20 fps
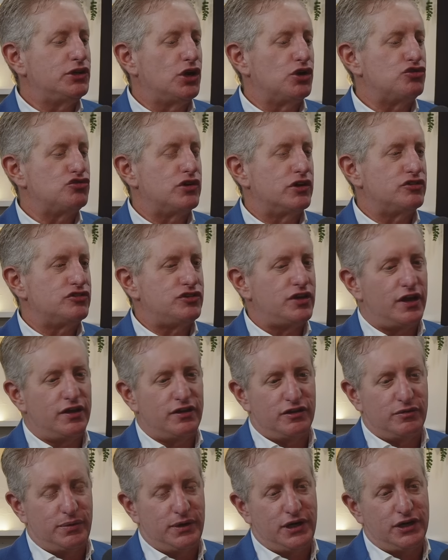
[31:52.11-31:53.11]
don't trust
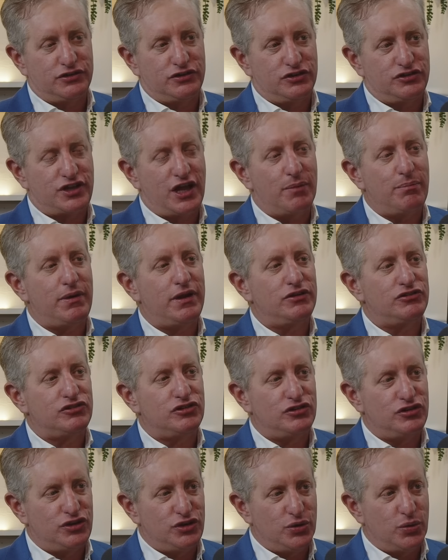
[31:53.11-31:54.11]
Tether because it's not based
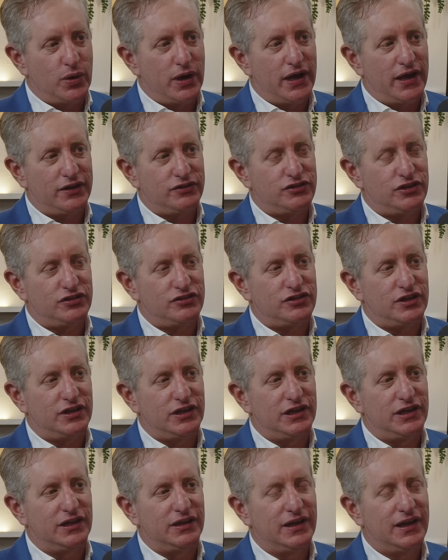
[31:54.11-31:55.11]
in the U.S. It's
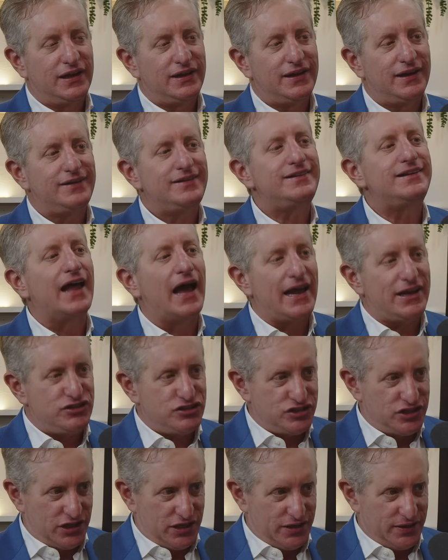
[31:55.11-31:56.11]

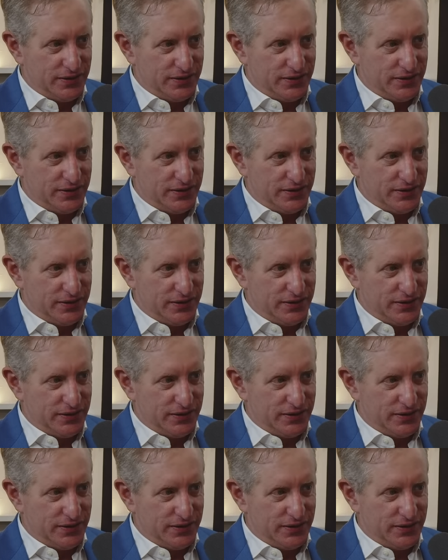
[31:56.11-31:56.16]
dicey.